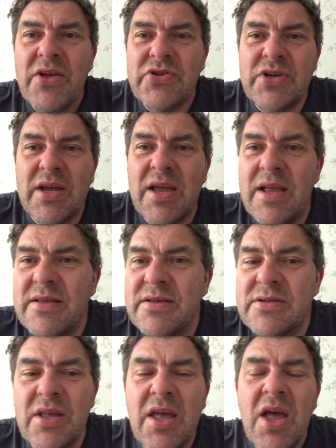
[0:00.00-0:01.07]
chickens,
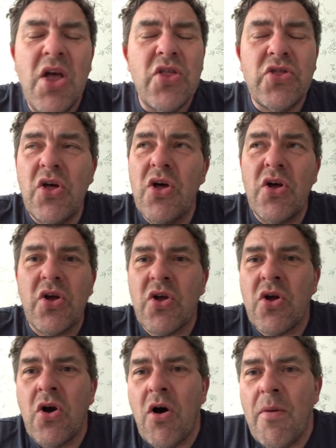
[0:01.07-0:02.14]
the
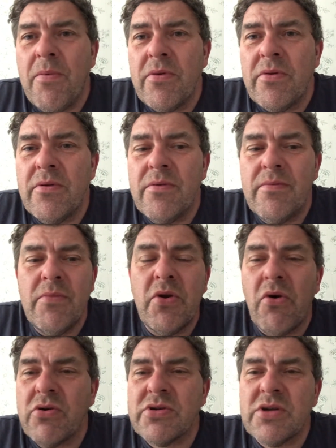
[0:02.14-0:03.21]
carbon
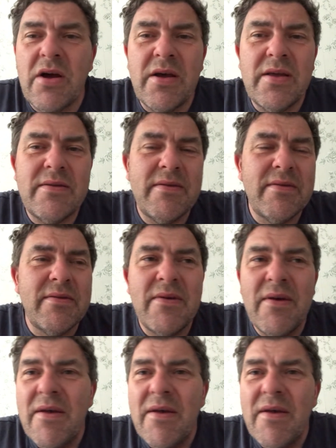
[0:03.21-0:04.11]
monoxide and